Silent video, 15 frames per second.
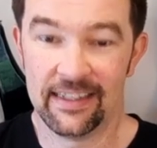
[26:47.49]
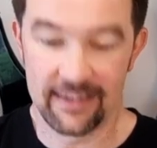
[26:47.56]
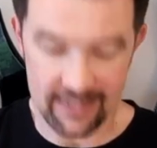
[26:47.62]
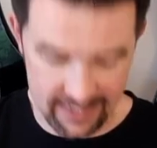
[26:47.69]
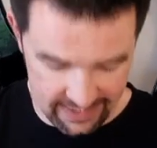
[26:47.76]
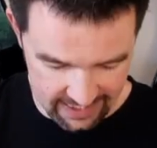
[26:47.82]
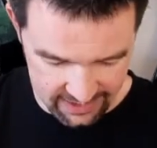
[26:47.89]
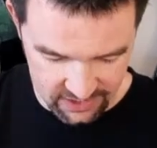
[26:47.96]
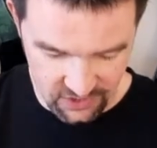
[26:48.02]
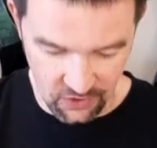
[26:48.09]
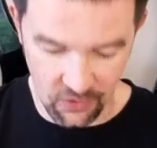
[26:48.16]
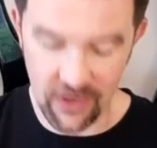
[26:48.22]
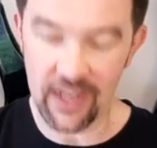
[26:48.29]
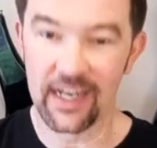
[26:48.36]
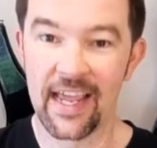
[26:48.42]
This is
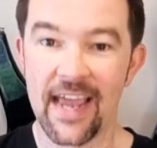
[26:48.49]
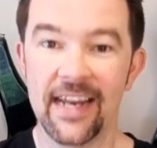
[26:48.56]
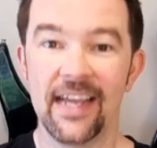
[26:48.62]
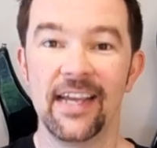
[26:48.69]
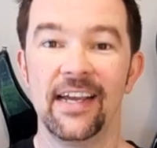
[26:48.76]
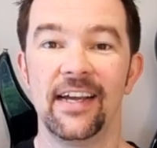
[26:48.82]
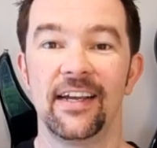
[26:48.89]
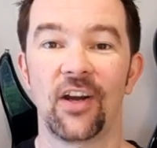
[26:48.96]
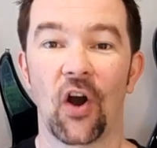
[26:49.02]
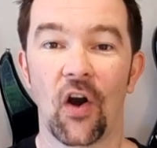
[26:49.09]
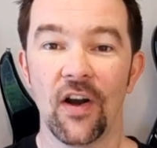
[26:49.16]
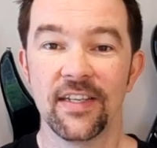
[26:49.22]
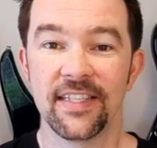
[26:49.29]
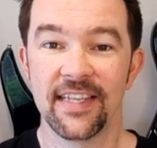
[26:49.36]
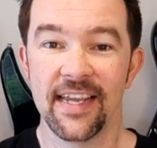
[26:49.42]
circulating
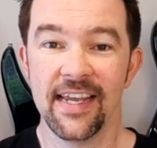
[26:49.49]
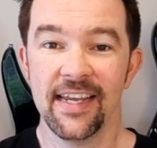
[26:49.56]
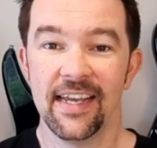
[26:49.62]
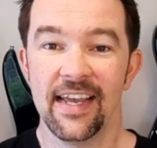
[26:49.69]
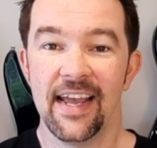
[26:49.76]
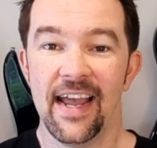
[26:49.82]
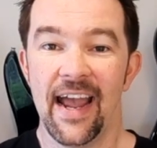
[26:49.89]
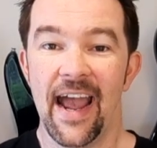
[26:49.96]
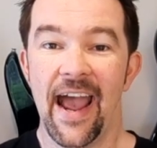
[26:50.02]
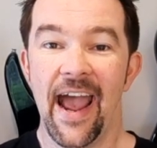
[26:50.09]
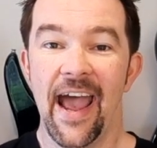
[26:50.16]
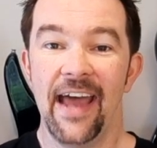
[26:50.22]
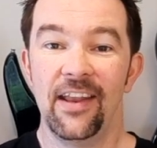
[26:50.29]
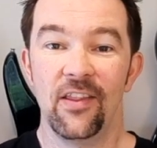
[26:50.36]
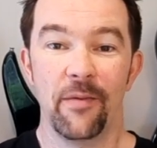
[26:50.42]
currency,
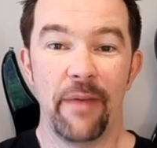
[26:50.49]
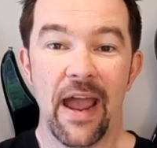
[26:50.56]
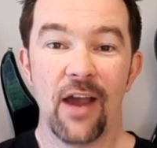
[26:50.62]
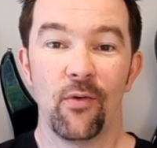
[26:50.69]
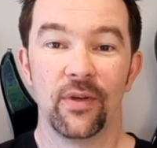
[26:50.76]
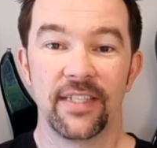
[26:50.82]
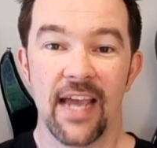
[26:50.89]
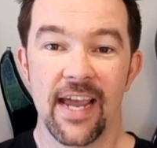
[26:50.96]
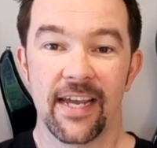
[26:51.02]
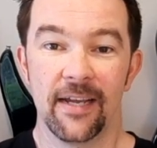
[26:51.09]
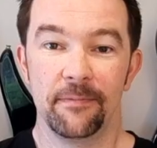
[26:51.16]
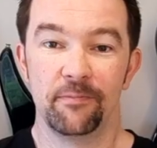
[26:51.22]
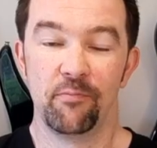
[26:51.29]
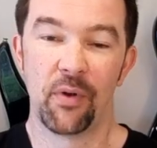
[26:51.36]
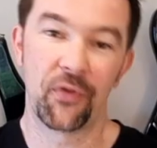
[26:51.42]
and the bank will take
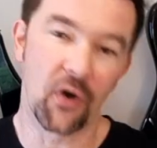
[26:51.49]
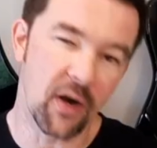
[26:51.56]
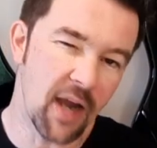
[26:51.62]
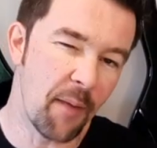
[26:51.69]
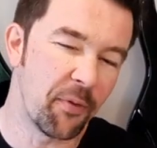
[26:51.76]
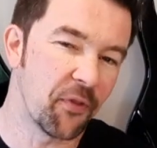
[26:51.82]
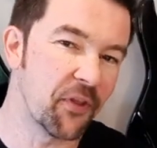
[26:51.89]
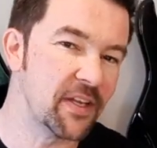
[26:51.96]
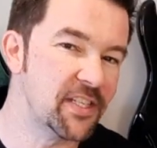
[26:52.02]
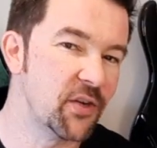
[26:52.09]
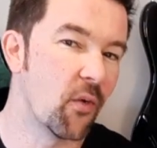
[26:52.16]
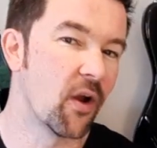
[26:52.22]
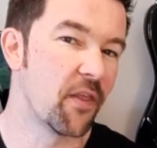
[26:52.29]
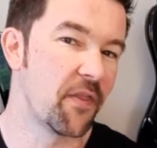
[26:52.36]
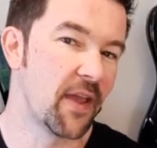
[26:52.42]
it. But there are a couple things you
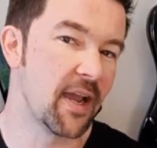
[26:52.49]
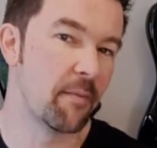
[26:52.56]
want to think